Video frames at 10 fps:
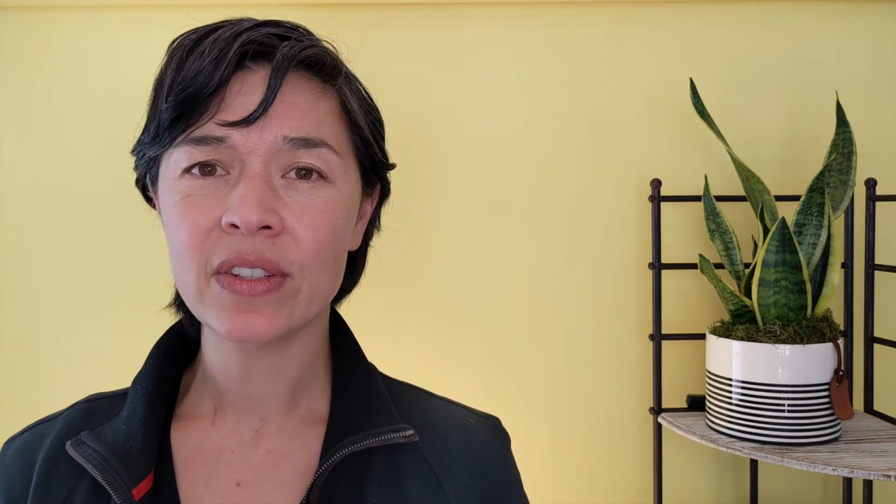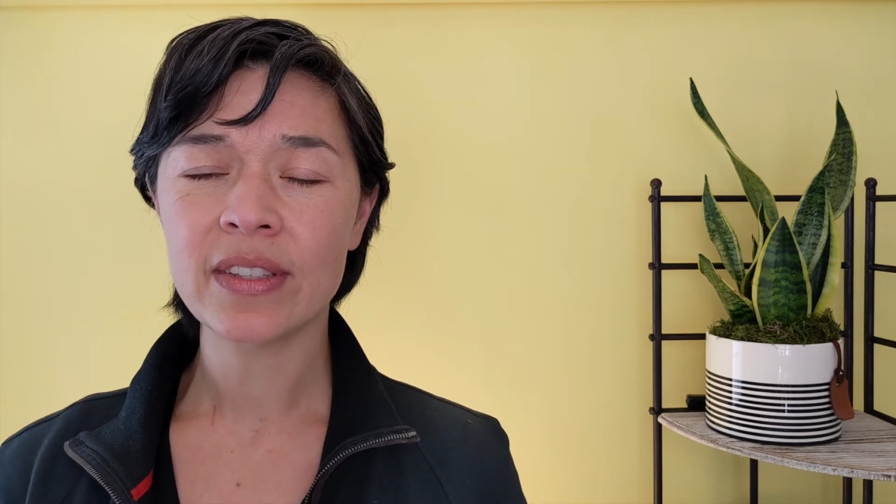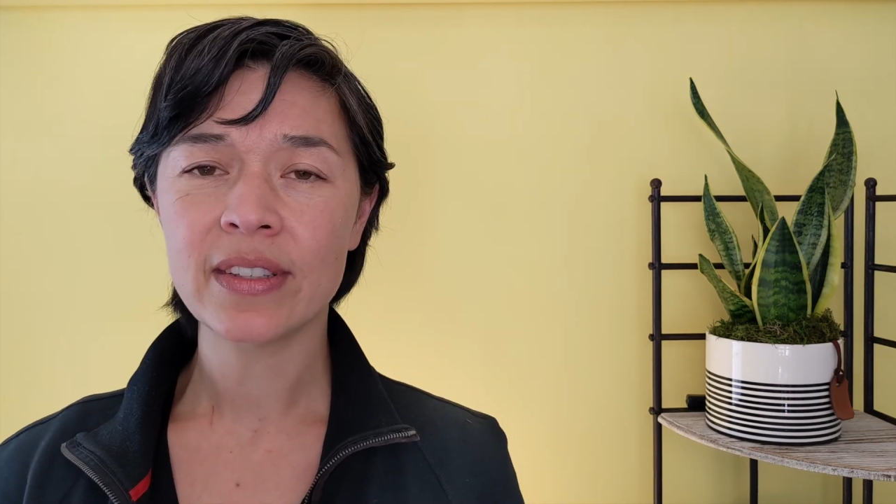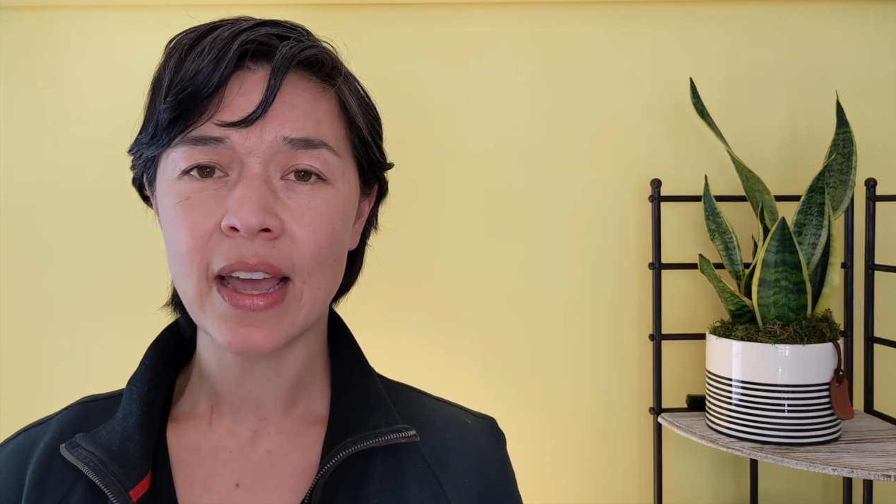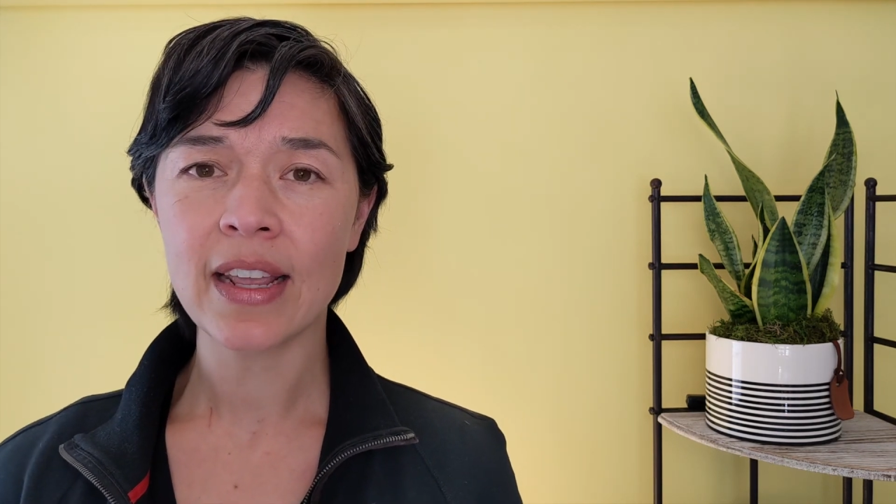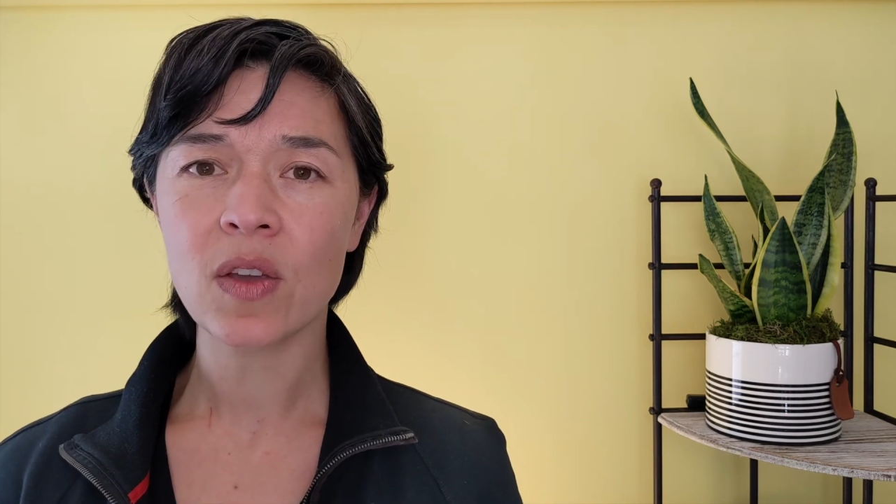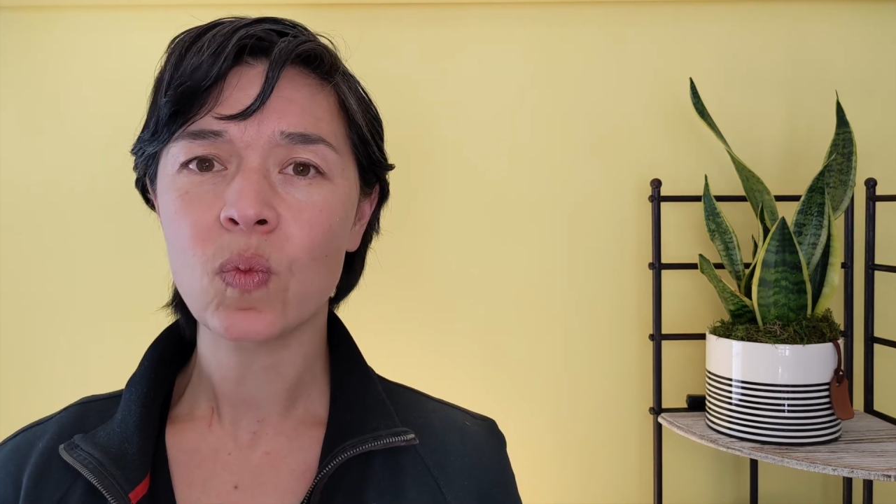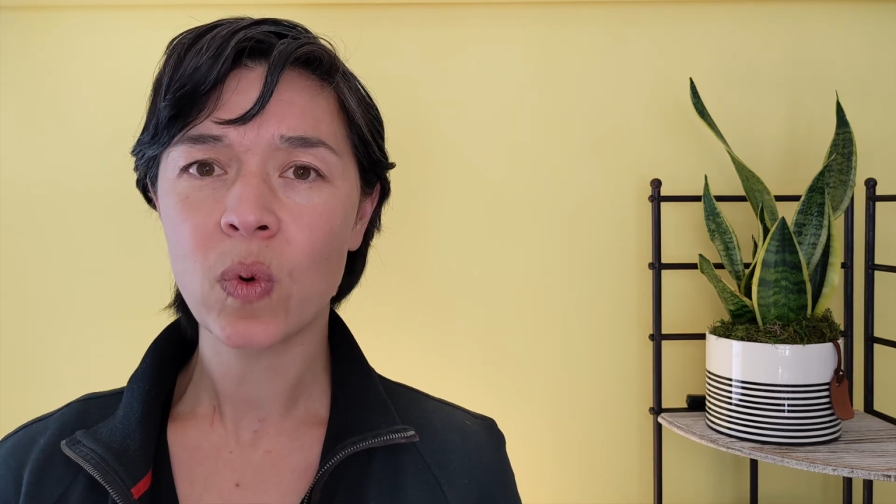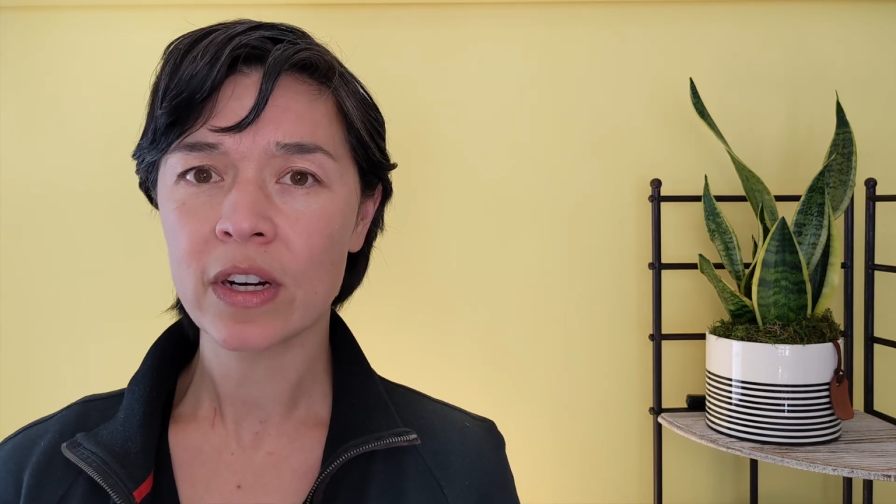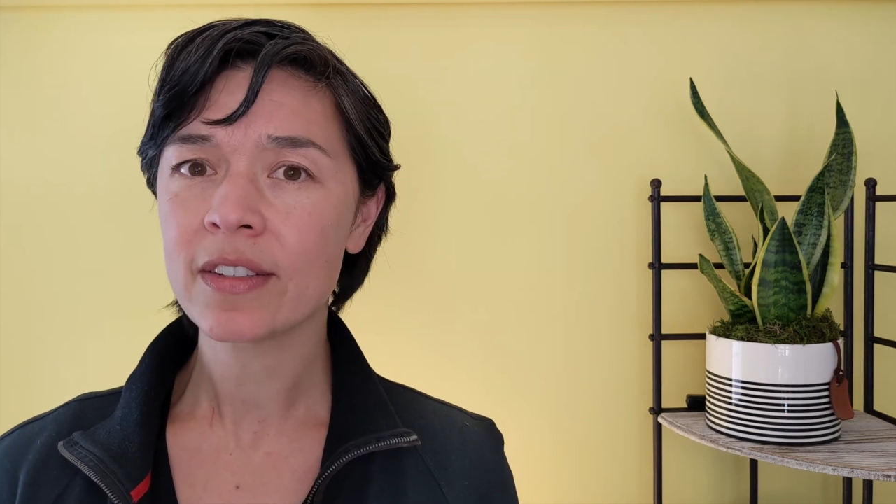study
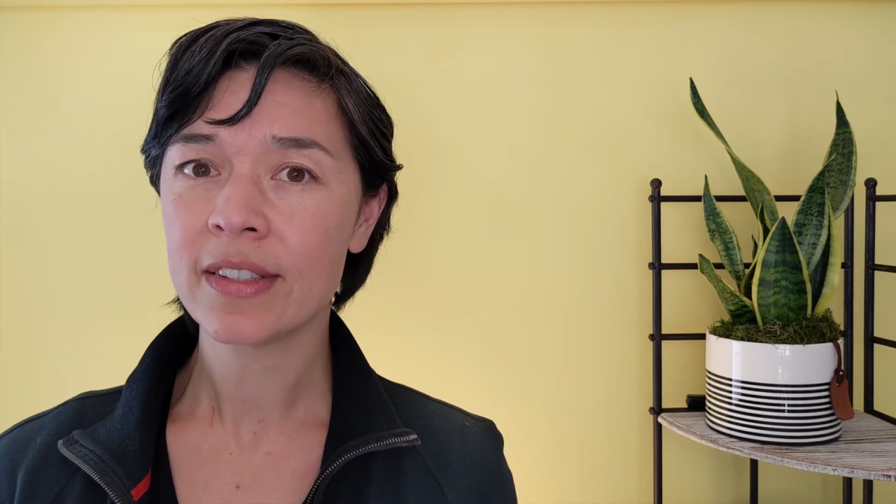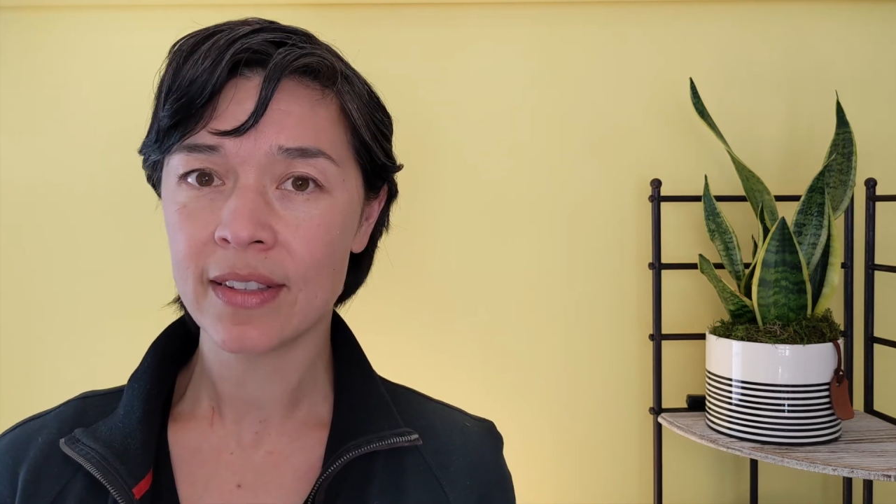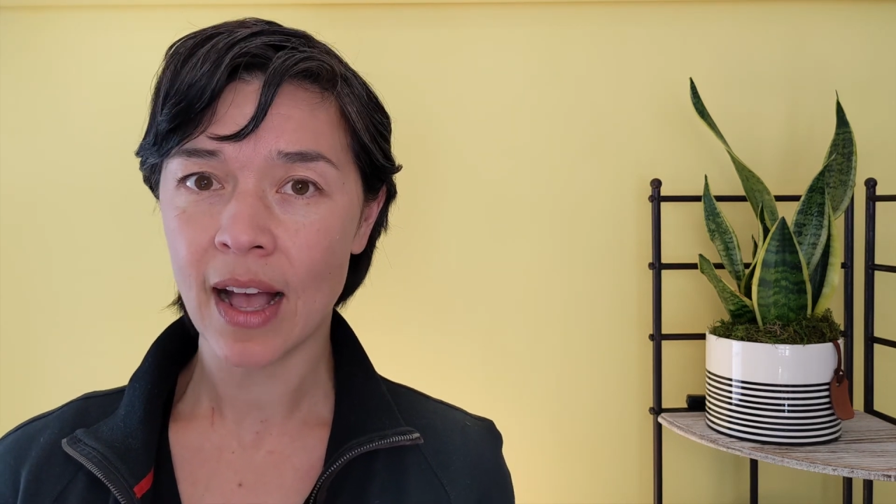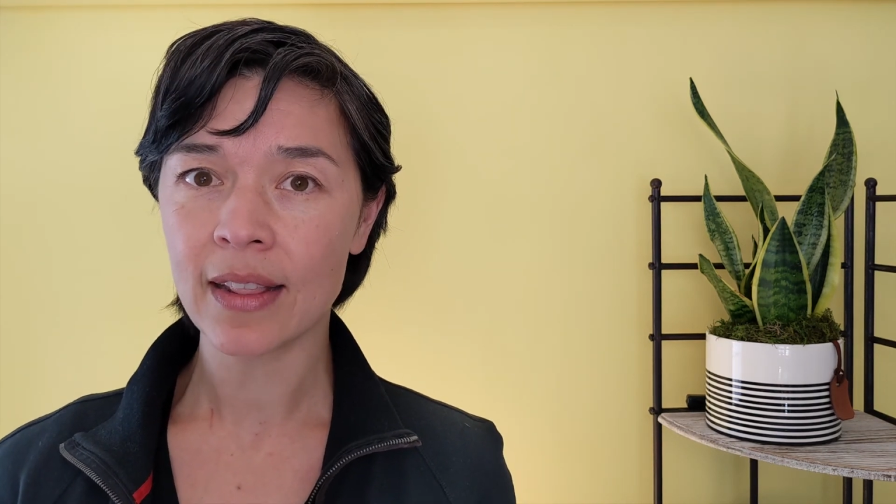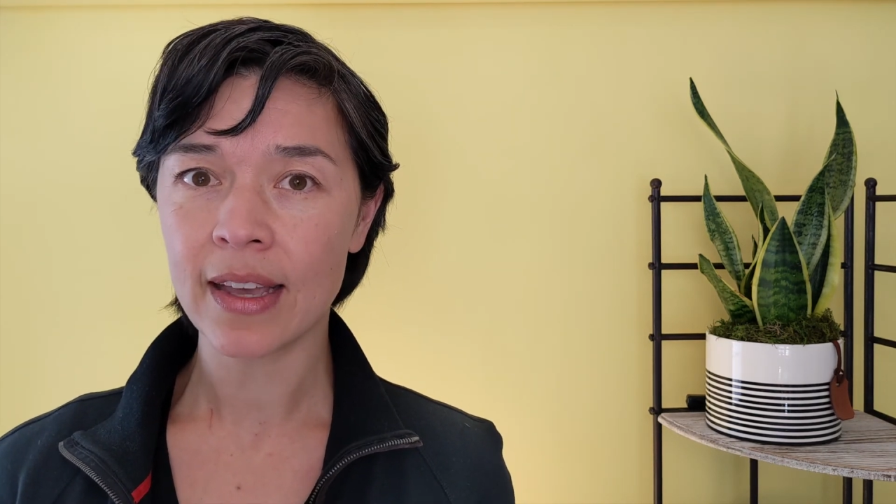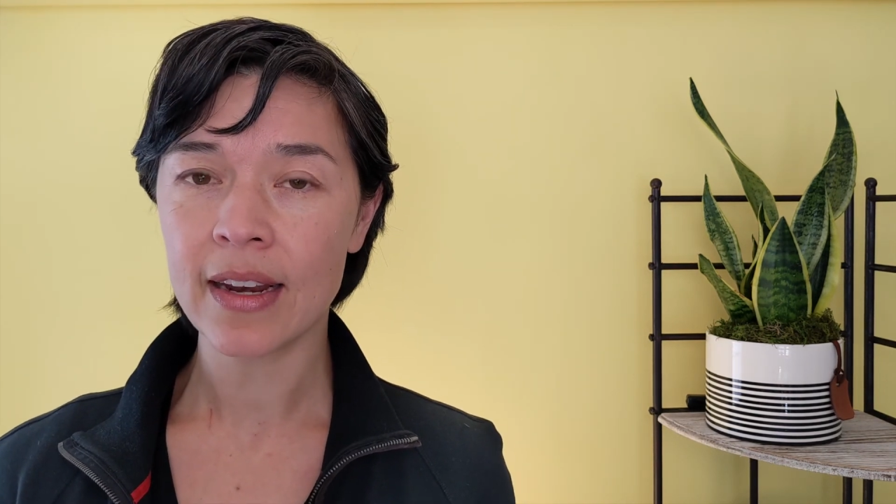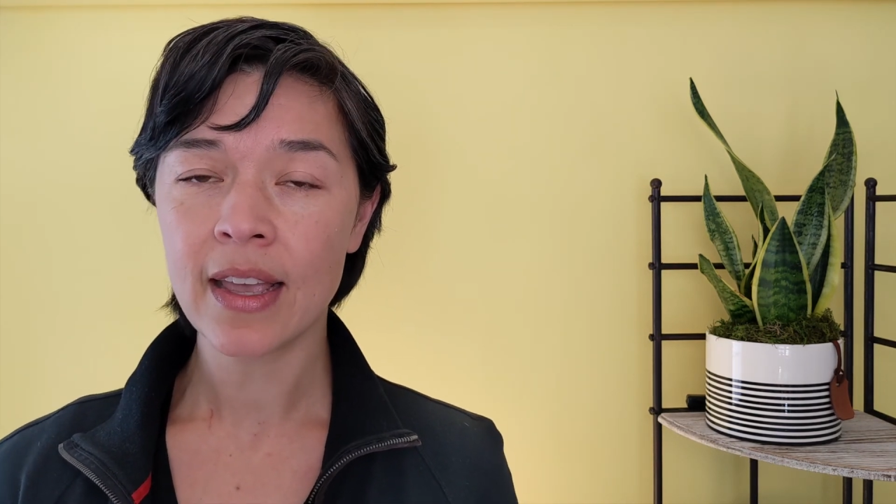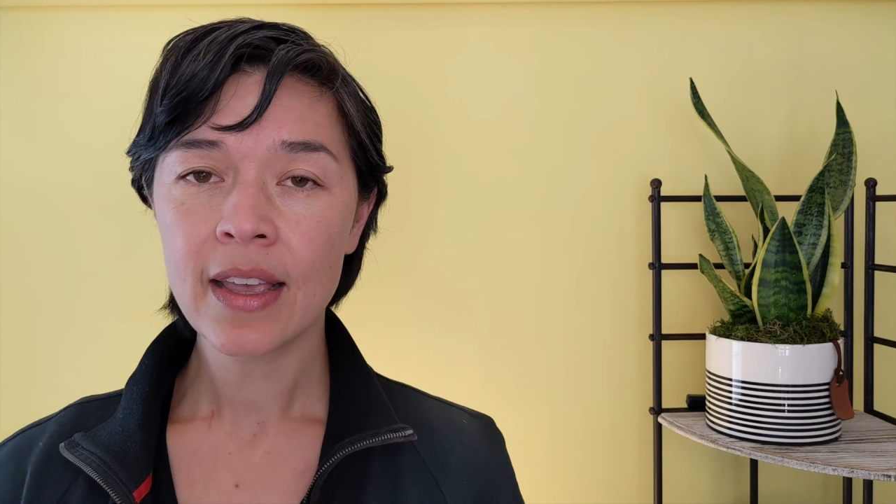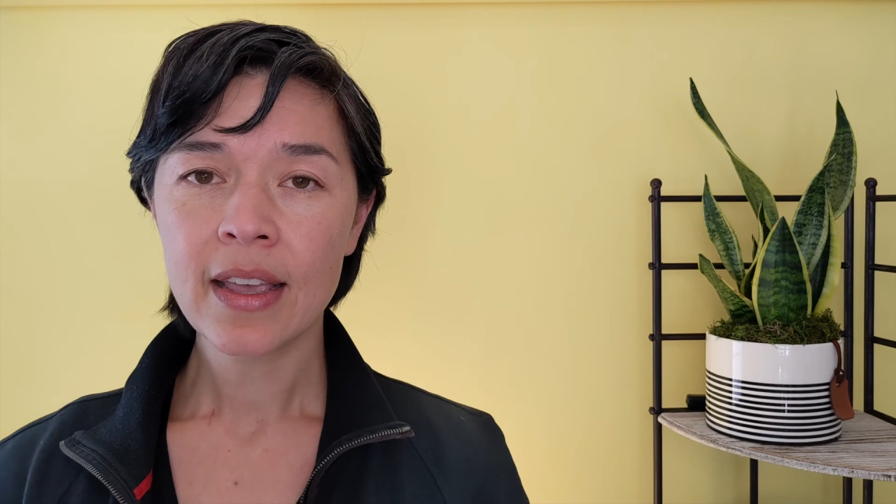were solid.